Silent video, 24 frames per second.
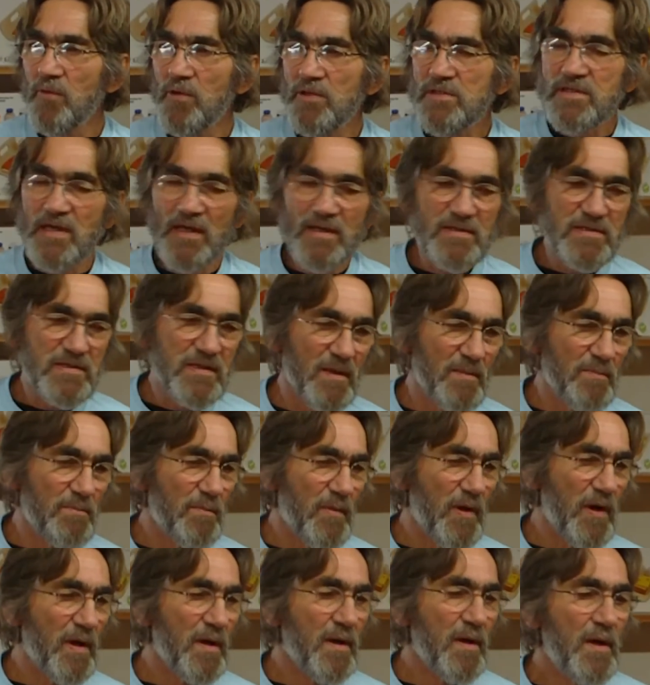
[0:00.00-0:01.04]
We sent
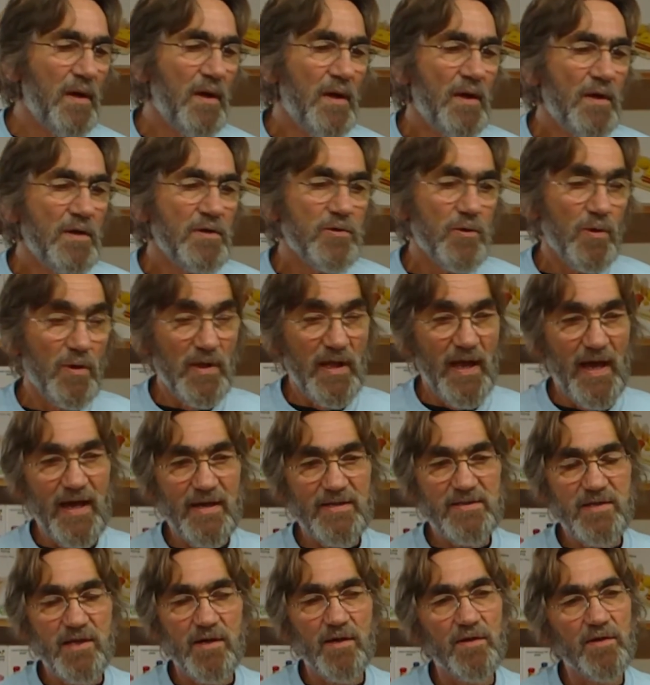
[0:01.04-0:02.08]
some to
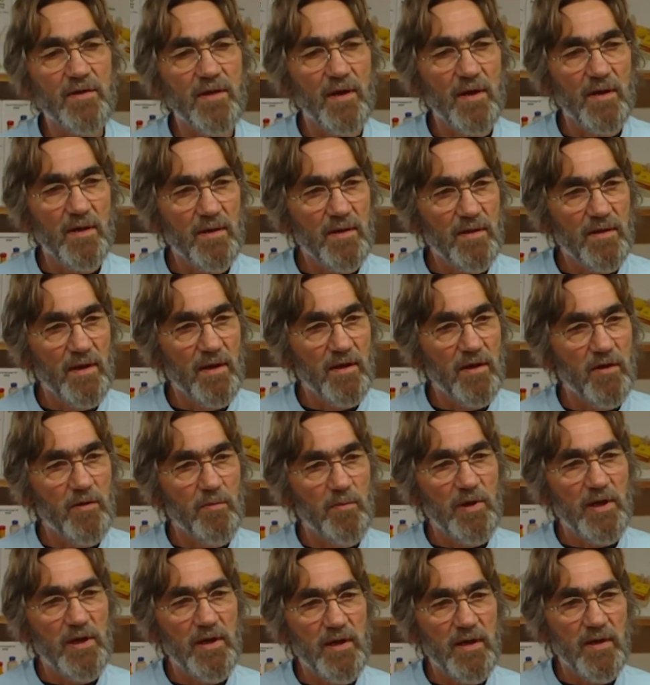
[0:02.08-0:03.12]
Alaska, and the
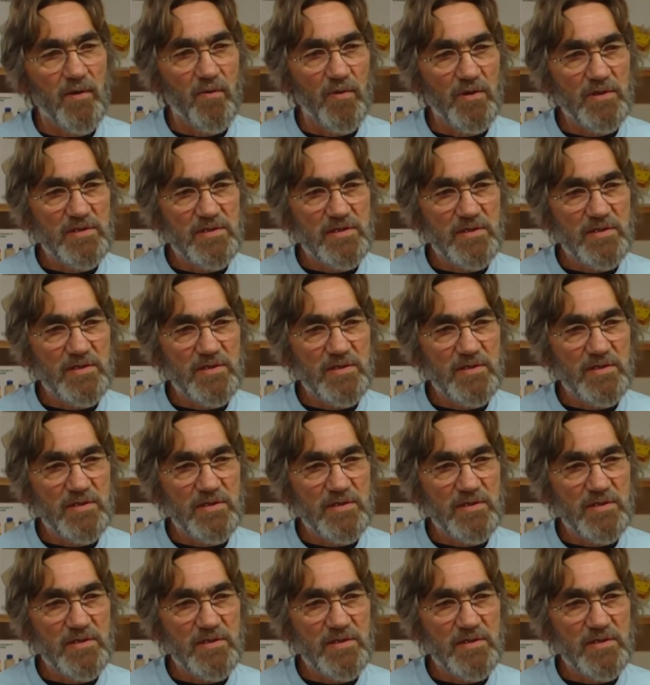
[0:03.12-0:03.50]
humidity was